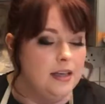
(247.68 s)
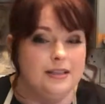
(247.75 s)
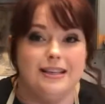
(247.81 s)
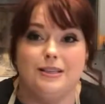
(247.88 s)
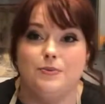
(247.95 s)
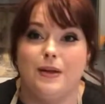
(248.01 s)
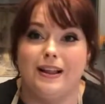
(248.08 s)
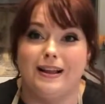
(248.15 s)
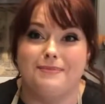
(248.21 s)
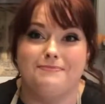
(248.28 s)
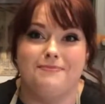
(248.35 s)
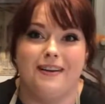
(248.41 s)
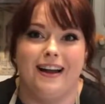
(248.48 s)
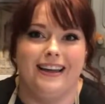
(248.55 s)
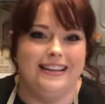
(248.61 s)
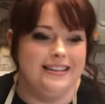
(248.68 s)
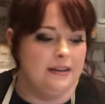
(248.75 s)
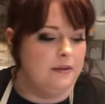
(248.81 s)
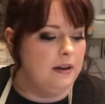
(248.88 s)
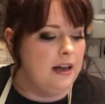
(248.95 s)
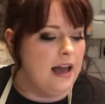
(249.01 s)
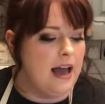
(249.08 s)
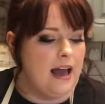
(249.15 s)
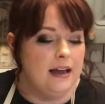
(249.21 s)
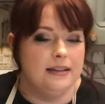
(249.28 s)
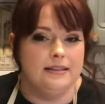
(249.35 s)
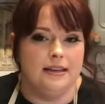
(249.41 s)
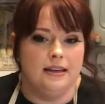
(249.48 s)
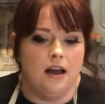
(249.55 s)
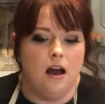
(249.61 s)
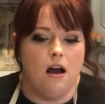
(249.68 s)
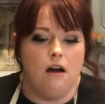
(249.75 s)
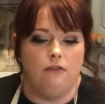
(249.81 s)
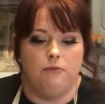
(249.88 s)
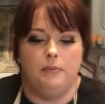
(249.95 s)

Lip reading: So that's well combined. I'm going to add in half